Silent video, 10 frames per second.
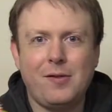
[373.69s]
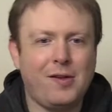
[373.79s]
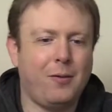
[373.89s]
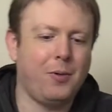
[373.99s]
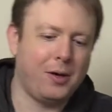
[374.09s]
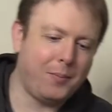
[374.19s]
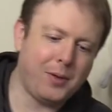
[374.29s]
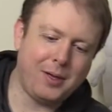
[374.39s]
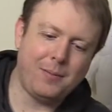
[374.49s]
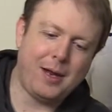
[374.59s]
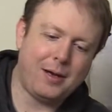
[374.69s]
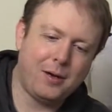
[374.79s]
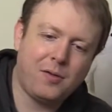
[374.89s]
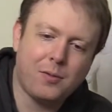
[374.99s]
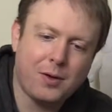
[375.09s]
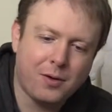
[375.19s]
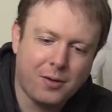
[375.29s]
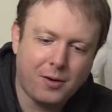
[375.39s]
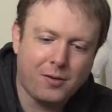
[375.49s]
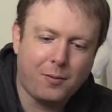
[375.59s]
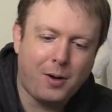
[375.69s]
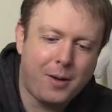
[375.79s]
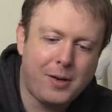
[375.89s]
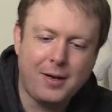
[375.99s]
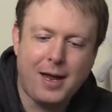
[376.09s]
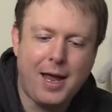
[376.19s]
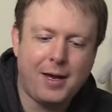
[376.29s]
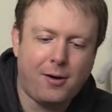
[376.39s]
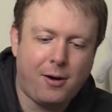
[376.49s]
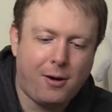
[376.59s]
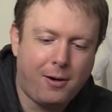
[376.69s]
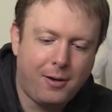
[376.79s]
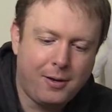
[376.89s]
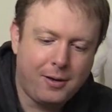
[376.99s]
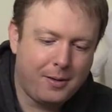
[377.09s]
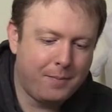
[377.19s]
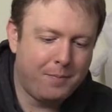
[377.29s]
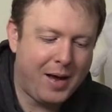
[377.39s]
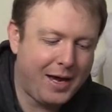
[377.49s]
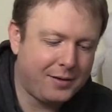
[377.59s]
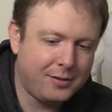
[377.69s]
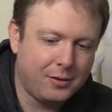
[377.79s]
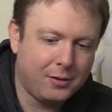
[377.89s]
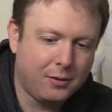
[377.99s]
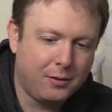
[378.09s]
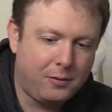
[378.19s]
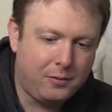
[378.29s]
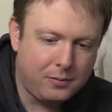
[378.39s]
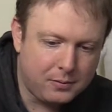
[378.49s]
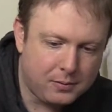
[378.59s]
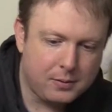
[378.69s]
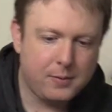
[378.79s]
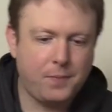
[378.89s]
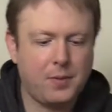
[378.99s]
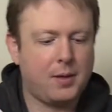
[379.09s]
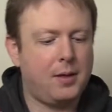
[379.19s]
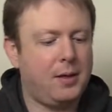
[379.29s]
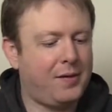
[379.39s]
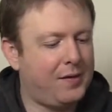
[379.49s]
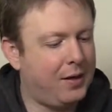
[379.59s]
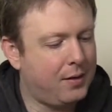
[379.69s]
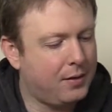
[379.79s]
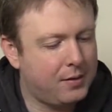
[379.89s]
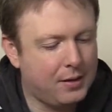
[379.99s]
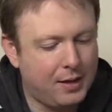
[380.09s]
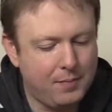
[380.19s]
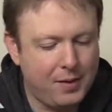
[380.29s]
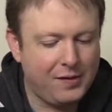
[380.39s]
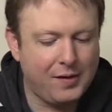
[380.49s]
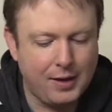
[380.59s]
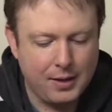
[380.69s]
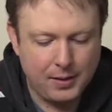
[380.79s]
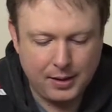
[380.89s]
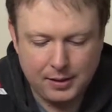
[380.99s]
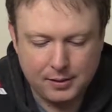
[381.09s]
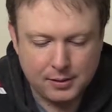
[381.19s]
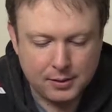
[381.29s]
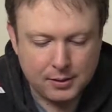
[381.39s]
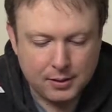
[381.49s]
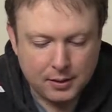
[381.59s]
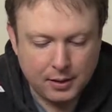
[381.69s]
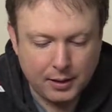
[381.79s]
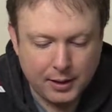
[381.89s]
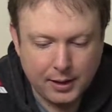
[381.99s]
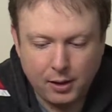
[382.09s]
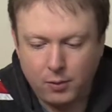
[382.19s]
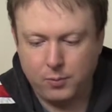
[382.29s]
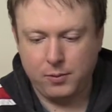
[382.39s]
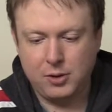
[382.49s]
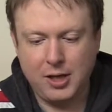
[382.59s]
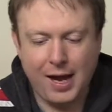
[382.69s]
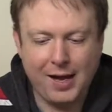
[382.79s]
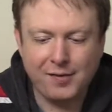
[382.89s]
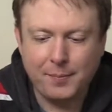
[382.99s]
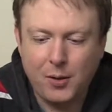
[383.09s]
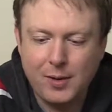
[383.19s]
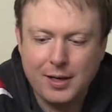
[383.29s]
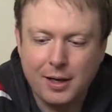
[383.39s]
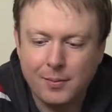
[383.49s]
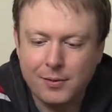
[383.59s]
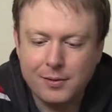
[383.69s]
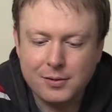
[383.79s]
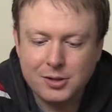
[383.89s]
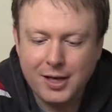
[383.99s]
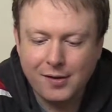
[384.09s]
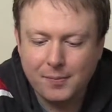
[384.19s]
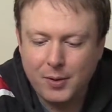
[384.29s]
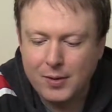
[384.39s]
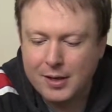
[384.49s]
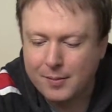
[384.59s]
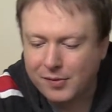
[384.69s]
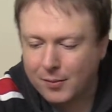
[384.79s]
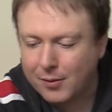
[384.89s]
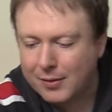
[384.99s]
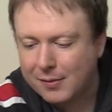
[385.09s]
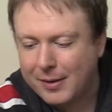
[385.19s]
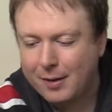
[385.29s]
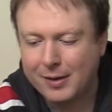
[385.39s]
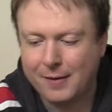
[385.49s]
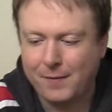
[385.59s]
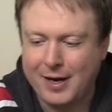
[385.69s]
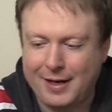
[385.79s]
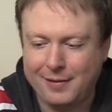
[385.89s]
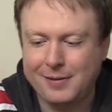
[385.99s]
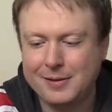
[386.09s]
So we're going to put him down here. So here, there's our Robin and our Batgirl. And let's see, did I miss anything? All right. Oh, she has a pony nub. She has a pony nub, so we're in this pile. We got to find it.